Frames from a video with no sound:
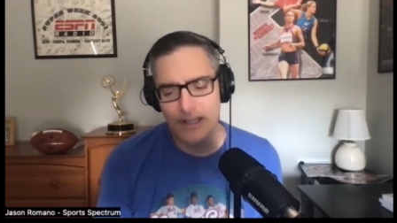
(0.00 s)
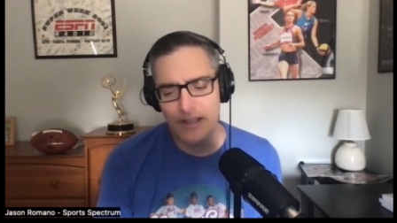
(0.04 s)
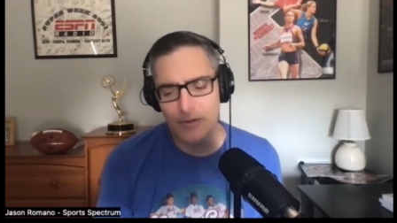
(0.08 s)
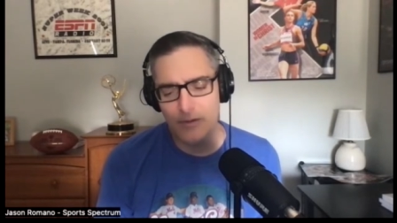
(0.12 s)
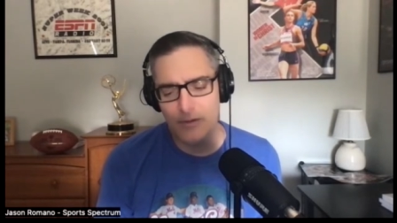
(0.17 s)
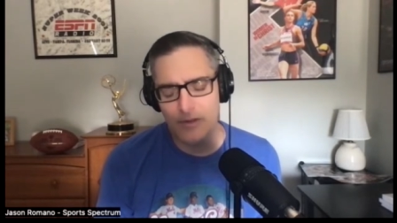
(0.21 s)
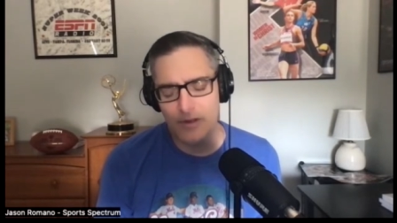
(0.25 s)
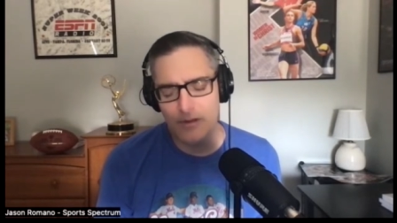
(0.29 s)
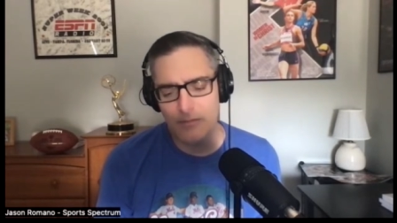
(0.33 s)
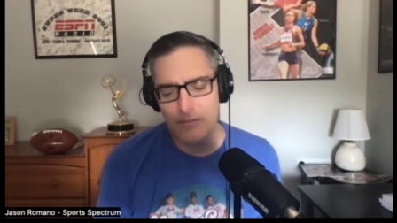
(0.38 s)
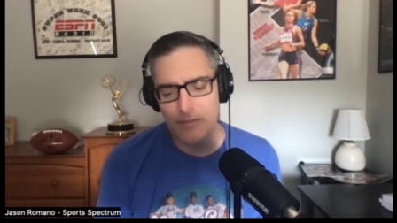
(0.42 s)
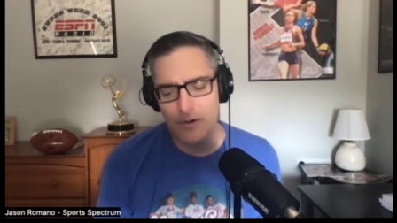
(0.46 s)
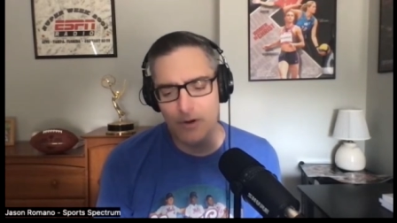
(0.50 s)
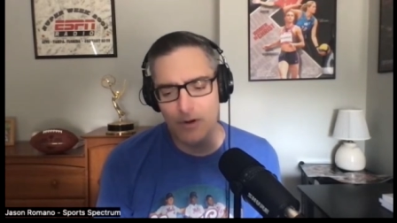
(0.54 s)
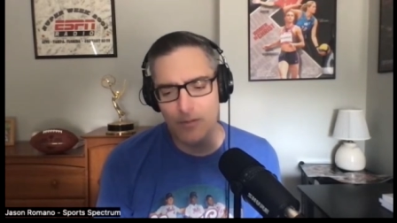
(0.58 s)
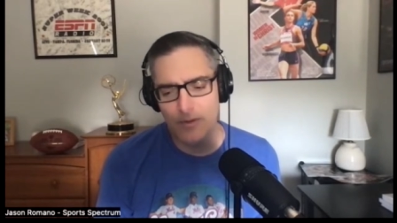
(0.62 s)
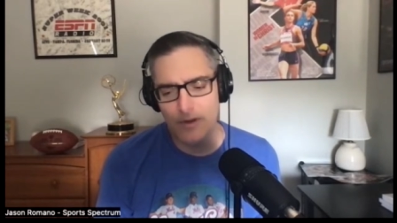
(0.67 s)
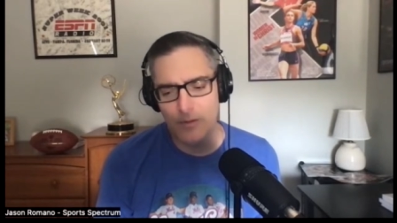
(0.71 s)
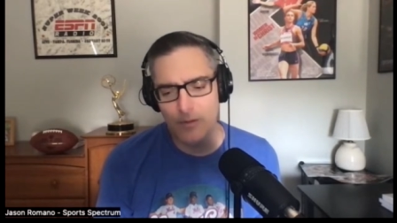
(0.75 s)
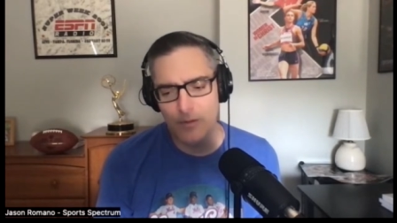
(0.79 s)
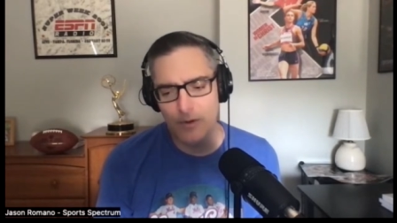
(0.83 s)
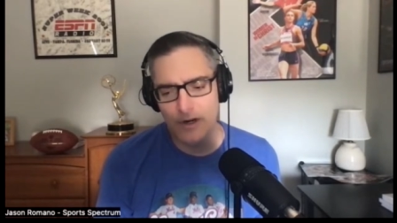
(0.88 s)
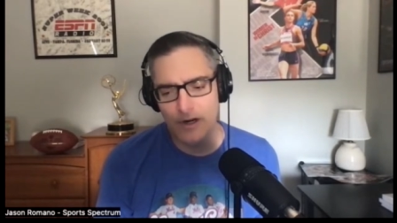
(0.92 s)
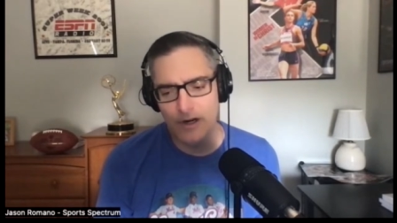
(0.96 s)
There was a
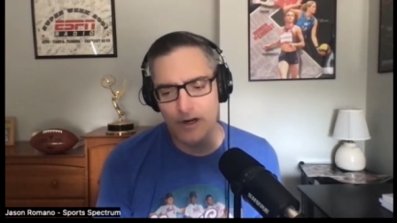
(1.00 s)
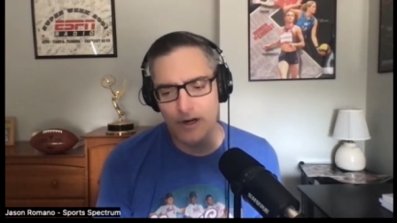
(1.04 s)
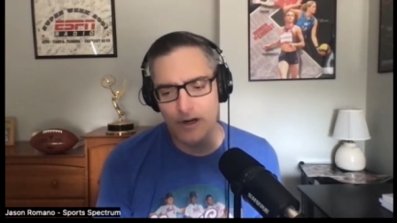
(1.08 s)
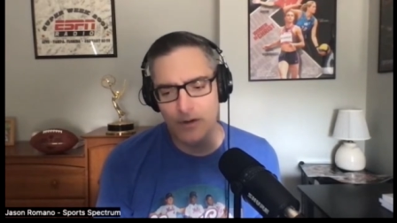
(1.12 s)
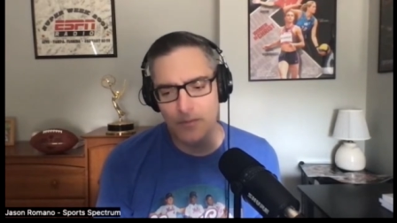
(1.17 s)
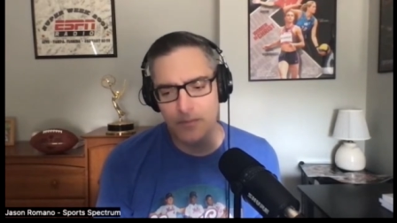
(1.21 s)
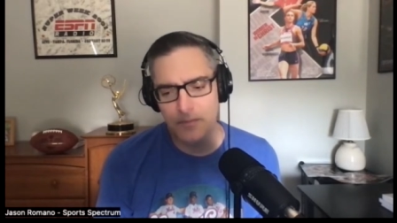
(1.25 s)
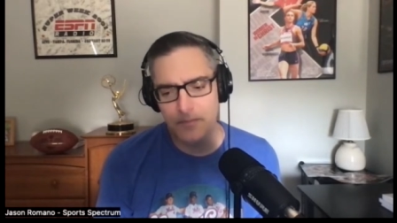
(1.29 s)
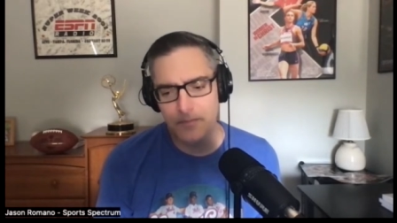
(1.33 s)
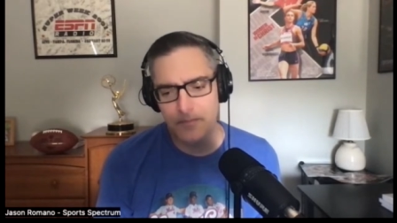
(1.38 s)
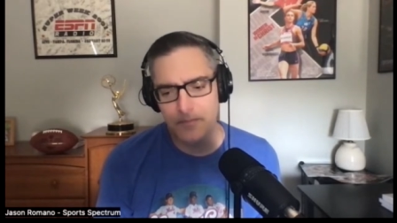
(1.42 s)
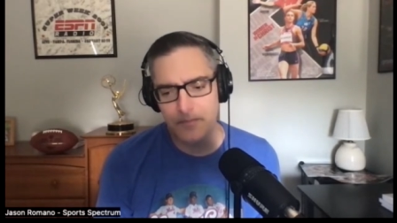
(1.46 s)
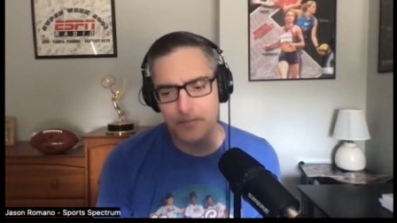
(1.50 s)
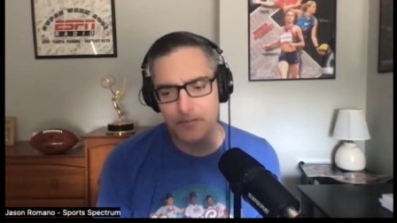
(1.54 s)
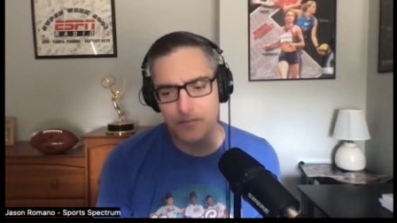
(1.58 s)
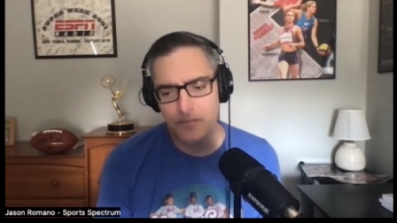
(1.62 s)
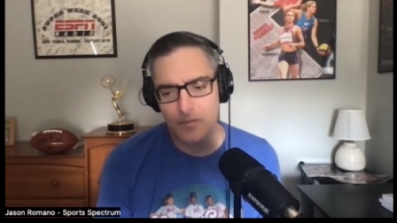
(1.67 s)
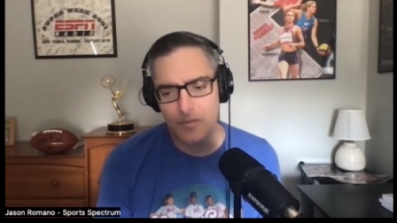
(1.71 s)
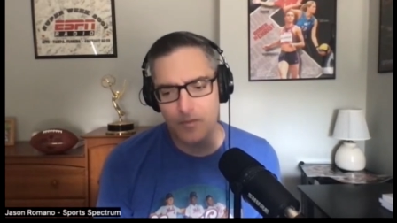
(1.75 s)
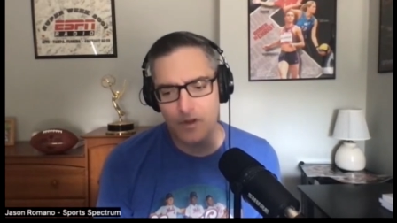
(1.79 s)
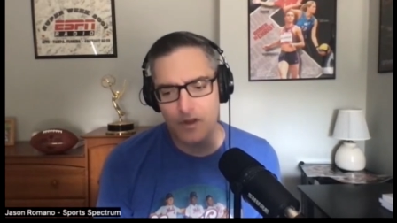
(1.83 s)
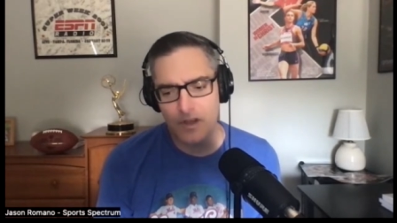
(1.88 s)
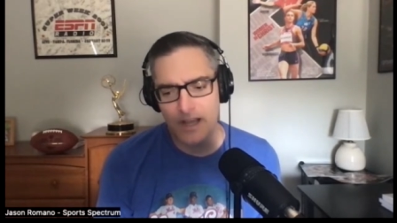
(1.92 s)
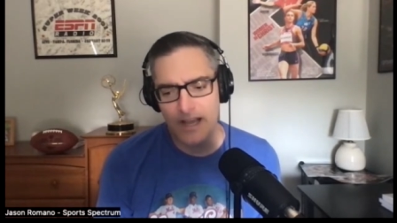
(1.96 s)
moment where
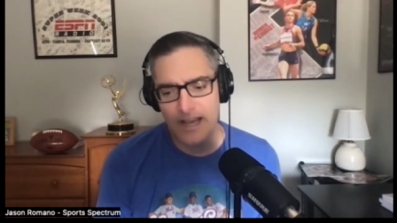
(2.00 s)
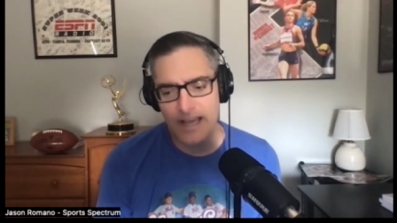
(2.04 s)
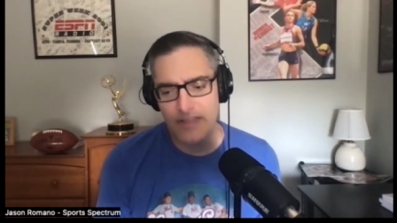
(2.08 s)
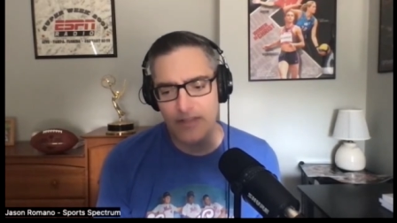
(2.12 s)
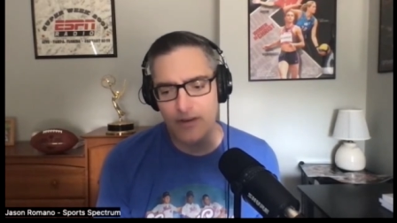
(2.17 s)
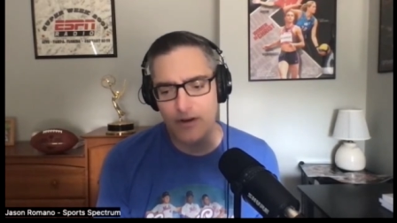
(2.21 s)
I